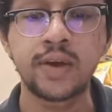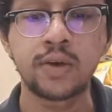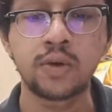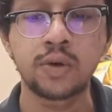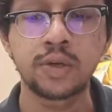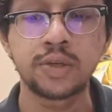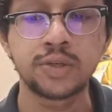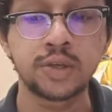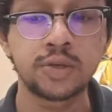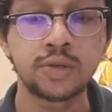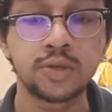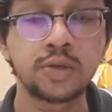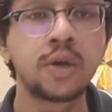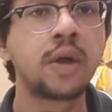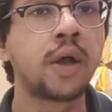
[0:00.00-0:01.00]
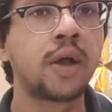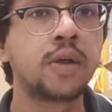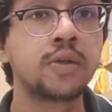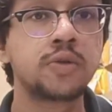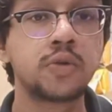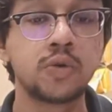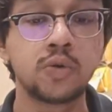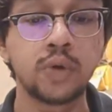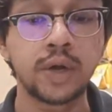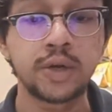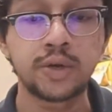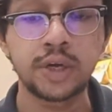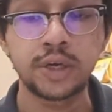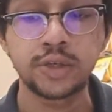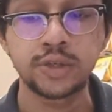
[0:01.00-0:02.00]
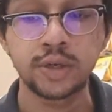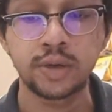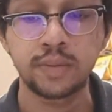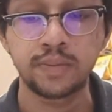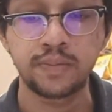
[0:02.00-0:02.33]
conditions through education.